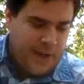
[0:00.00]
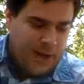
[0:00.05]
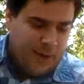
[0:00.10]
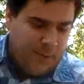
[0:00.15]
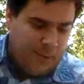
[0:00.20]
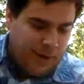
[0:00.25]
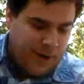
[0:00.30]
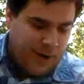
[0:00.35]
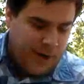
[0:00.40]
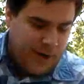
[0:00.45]

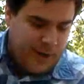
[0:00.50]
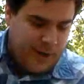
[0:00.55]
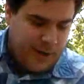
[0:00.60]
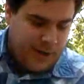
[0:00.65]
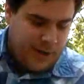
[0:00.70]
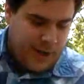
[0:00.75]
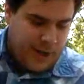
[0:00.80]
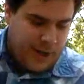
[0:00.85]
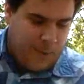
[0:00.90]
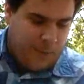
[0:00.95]

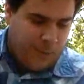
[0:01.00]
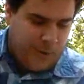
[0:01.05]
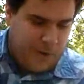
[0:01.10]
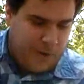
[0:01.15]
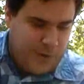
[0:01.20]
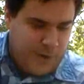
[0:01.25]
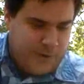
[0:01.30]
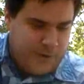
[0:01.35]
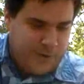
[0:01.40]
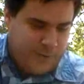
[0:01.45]
well, I
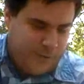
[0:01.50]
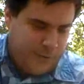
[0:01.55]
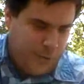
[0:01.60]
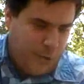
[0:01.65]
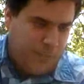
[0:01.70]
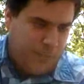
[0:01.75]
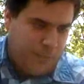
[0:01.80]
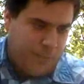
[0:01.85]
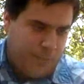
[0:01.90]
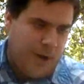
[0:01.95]
wonder if the
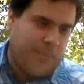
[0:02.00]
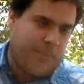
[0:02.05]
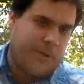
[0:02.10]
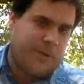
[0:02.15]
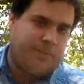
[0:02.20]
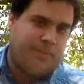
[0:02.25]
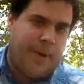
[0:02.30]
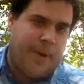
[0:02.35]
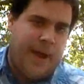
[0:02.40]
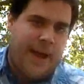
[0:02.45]
fuel pump is
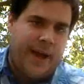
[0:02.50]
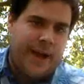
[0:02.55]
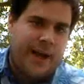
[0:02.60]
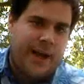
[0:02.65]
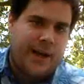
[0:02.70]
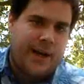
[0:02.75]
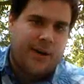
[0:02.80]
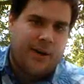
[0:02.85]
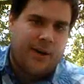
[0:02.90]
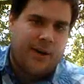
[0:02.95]

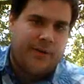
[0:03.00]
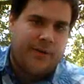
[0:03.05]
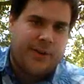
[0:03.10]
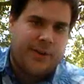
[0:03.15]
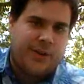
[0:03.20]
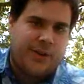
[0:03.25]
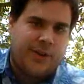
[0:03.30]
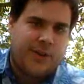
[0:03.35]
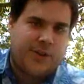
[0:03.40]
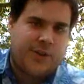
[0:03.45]
bad or if
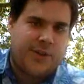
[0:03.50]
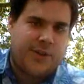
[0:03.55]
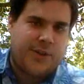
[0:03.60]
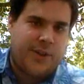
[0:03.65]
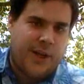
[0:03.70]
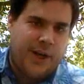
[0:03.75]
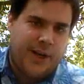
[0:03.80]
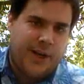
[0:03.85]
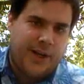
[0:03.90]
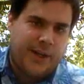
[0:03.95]
it's just
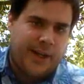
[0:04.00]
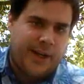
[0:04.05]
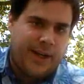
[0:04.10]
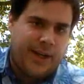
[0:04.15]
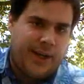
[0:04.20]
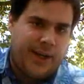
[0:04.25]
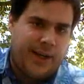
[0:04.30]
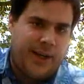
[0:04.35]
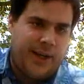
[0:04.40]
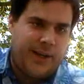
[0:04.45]
stuck and
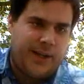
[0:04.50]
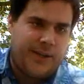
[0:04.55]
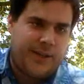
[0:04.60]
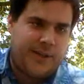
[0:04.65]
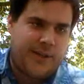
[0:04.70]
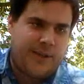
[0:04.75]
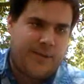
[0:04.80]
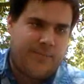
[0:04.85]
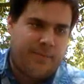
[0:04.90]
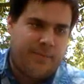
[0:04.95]
it
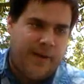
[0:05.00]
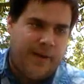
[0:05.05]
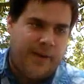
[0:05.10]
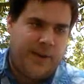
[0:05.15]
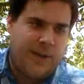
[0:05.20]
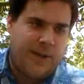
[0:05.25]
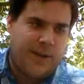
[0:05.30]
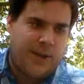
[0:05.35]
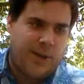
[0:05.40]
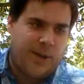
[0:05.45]
needs
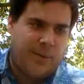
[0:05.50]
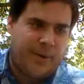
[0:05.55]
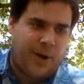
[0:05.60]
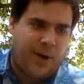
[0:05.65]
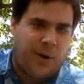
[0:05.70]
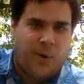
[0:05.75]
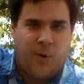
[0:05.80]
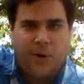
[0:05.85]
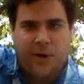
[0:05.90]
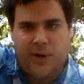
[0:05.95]
maybe a little bit
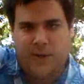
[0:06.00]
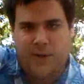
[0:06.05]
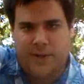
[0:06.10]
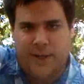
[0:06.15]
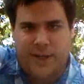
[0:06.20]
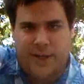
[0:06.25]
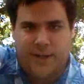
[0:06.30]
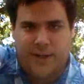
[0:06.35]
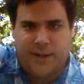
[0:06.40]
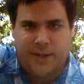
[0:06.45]
of oil
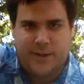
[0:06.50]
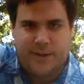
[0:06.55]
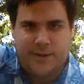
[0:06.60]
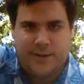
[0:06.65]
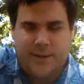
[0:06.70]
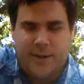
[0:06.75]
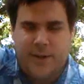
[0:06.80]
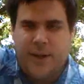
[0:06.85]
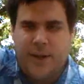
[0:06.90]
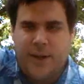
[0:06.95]
down it.
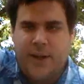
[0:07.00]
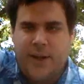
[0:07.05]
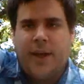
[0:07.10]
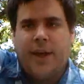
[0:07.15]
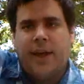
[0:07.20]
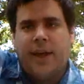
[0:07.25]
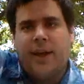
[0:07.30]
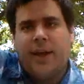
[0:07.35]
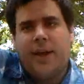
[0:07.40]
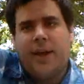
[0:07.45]

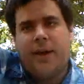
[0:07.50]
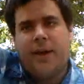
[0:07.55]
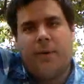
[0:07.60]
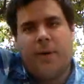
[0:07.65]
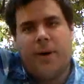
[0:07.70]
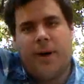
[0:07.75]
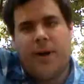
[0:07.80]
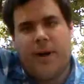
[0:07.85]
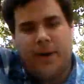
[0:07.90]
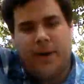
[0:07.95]

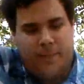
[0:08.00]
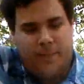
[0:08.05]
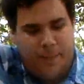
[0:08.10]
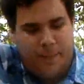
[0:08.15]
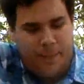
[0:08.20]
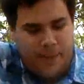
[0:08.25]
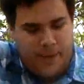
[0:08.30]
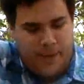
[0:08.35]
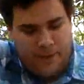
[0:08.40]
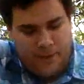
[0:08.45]
Well,
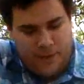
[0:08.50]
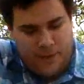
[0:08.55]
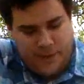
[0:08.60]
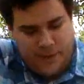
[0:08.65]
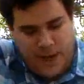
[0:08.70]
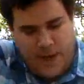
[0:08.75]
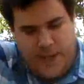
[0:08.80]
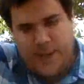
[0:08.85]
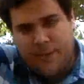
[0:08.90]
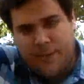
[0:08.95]
if you
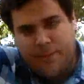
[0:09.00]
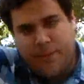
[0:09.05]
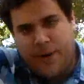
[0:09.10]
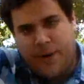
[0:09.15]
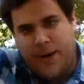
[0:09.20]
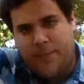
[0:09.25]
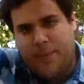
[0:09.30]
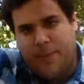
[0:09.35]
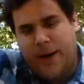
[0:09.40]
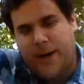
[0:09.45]
take the
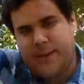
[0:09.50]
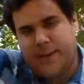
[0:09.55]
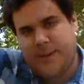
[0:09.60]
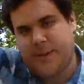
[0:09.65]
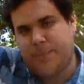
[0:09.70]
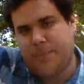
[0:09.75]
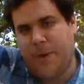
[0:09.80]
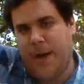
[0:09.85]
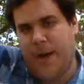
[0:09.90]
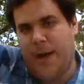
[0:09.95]
pump out, there's a
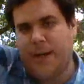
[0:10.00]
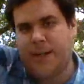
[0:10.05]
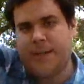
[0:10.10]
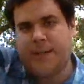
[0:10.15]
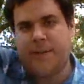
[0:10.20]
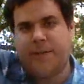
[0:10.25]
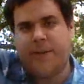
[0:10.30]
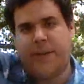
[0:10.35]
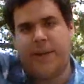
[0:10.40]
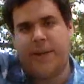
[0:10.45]

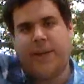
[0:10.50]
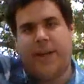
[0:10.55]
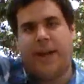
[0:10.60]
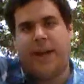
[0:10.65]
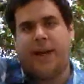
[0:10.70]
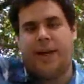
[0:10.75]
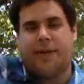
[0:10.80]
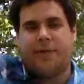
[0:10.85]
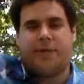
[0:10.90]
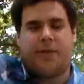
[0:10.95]
positive and a
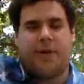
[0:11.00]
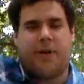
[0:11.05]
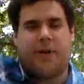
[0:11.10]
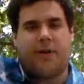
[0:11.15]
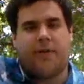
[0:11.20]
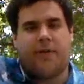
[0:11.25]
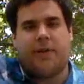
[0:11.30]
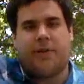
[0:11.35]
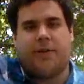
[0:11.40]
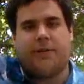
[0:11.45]
negative
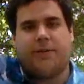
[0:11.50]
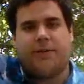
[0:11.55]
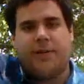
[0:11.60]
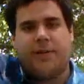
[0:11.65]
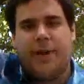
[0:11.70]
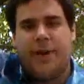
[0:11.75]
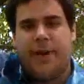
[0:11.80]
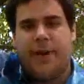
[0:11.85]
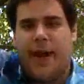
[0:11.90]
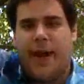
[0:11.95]
terminal.
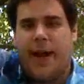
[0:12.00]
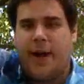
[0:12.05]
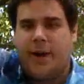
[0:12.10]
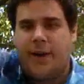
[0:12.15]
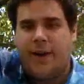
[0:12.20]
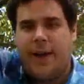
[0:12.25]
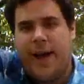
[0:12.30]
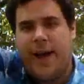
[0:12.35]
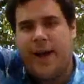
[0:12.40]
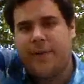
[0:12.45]
Now
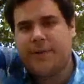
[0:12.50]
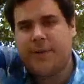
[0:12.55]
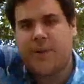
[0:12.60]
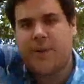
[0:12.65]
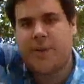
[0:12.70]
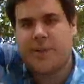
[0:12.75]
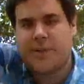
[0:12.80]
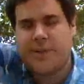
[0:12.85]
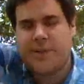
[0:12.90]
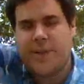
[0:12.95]
you have to
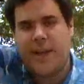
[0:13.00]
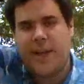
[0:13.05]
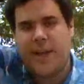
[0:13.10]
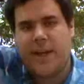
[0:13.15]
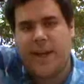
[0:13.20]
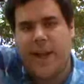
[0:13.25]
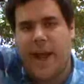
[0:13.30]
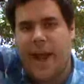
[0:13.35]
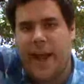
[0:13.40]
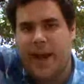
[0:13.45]

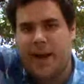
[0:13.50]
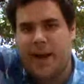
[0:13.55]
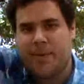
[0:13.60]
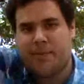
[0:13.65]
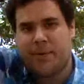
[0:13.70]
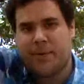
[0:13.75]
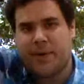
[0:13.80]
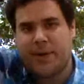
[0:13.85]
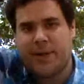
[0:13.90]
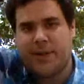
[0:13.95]
understand
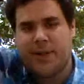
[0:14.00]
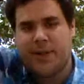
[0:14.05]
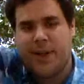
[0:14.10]
amperage.